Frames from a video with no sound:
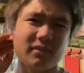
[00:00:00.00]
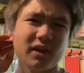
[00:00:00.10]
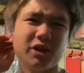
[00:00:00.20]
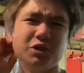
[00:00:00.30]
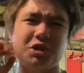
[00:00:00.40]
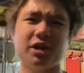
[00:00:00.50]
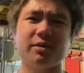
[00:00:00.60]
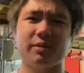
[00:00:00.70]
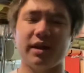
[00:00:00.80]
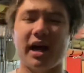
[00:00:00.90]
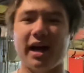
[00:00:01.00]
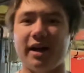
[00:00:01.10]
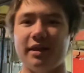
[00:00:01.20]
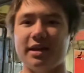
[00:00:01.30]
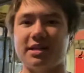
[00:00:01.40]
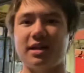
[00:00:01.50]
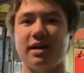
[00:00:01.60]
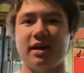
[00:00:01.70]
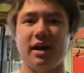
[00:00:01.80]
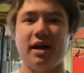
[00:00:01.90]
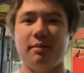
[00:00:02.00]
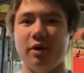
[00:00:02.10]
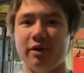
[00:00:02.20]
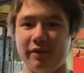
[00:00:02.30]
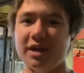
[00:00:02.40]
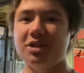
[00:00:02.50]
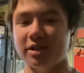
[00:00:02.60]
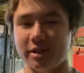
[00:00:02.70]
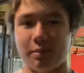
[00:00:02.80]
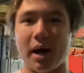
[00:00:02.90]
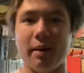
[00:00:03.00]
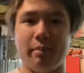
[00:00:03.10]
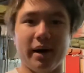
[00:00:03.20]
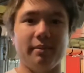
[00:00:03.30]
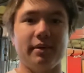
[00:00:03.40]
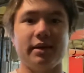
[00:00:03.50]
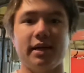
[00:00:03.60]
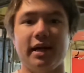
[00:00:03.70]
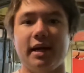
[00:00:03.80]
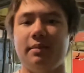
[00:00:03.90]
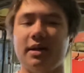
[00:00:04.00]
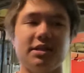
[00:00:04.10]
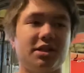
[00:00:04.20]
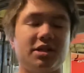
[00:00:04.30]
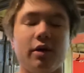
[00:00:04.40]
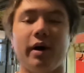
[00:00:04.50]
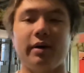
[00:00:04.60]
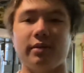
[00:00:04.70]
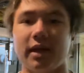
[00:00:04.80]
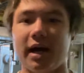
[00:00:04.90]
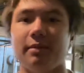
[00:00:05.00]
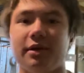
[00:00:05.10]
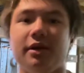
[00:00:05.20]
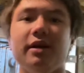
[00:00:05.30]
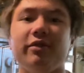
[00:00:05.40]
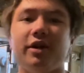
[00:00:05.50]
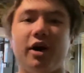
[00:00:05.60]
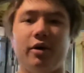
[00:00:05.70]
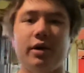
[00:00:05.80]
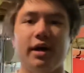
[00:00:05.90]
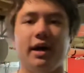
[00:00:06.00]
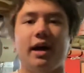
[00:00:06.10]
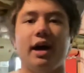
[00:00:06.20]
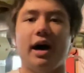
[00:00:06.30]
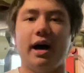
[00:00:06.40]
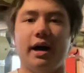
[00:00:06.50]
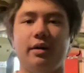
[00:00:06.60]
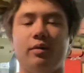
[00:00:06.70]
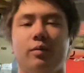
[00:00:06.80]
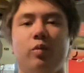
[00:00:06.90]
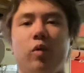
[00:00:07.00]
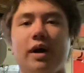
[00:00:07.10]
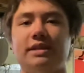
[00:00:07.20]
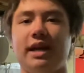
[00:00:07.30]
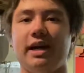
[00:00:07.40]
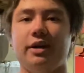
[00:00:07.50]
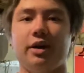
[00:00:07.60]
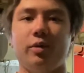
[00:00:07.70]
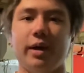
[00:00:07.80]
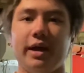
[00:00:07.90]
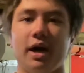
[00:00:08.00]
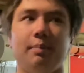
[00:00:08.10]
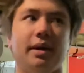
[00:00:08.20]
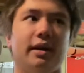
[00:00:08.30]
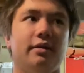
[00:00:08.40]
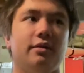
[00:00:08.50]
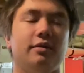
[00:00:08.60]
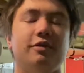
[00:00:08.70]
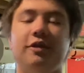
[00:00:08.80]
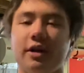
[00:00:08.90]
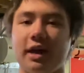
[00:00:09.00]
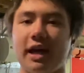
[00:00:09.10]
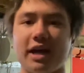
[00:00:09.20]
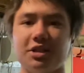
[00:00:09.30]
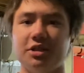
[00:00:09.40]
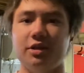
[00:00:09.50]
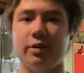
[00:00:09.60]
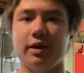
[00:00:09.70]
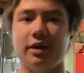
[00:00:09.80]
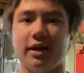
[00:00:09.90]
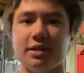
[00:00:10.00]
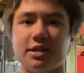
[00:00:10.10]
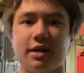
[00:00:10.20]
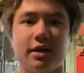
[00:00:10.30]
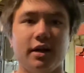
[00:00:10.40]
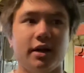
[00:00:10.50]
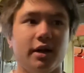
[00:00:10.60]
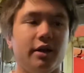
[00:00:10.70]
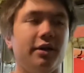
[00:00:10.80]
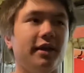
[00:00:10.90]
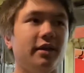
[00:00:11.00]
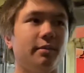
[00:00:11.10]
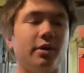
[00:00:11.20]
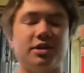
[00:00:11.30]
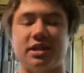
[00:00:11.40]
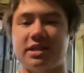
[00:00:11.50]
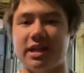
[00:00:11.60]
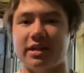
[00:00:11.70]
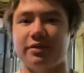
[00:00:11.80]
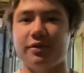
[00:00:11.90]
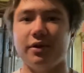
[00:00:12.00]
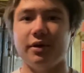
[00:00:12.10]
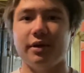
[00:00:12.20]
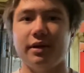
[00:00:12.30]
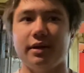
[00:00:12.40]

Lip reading: you shouldn't rely on this motivation to pop up, because it's so unreliable. You never know what day you're going to wake up and feel like actually doing things. You think the most successful